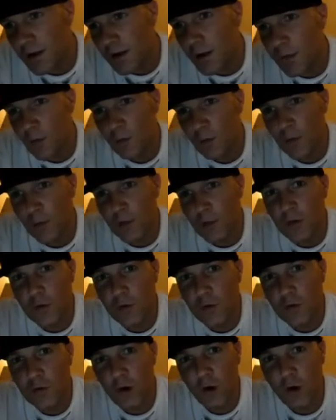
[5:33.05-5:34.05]
couple really cool
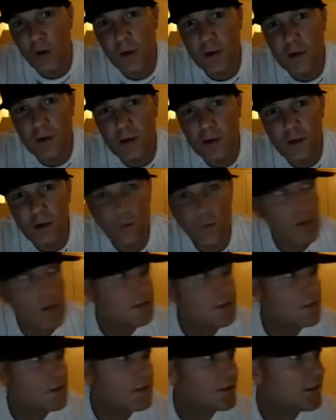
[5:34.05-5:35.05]
drawings that Wes
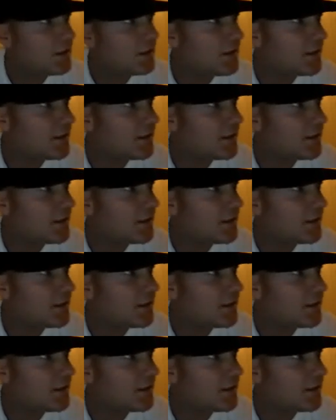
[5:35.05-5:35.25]
did